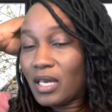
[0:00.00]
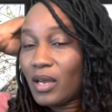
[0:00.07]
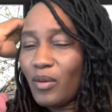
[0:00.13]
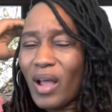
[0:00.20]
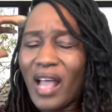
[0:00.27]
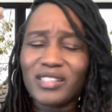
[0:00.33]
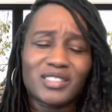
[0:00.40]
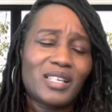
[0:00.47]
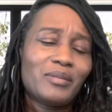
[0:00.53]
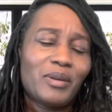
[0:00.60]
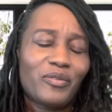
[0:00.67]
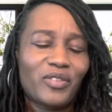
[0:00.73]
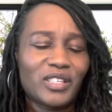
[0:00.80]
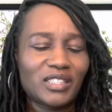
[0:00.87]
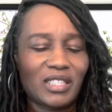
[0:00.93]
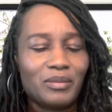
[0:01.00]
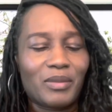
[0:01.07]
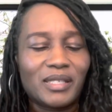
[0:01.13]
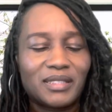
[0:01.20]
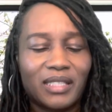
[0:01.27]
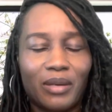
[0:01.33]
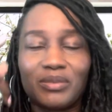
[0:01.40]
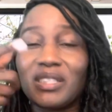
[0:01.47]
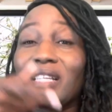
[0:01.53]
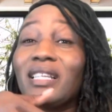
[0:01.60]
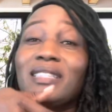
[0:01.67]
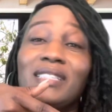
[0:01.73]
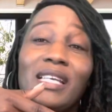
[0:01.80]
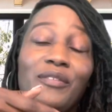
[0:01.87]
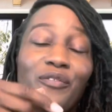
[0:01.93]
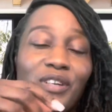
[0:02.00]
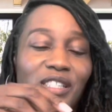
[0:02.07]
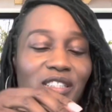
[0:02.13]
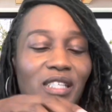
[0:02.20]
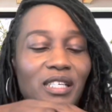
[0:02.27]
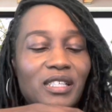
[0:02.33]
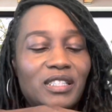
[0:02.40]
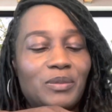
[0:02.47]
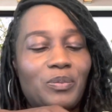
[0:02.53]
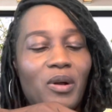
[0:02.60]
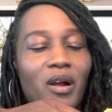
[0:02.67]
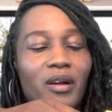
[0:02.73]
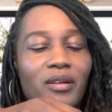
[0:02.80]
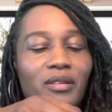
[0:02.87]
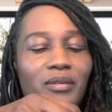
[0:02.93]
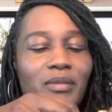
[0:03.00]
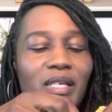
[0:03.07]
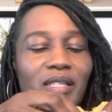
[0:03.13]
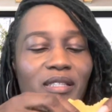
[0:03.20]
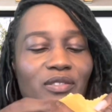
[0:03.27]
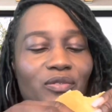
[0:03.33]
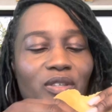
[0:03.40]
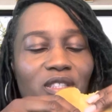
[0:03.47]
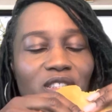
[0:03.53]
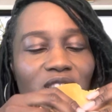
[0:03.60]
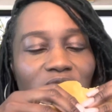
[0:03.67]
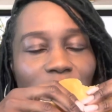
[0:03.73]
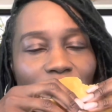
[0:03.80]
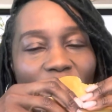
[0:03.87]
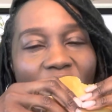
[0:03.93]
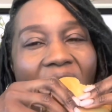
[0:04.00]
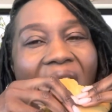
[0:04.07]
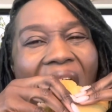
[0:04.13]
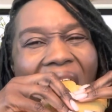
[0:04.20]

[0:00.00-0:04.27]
Well, actually, let me finish eating my sandwich. At least eat, finish eating this part. Let me at least finish this part.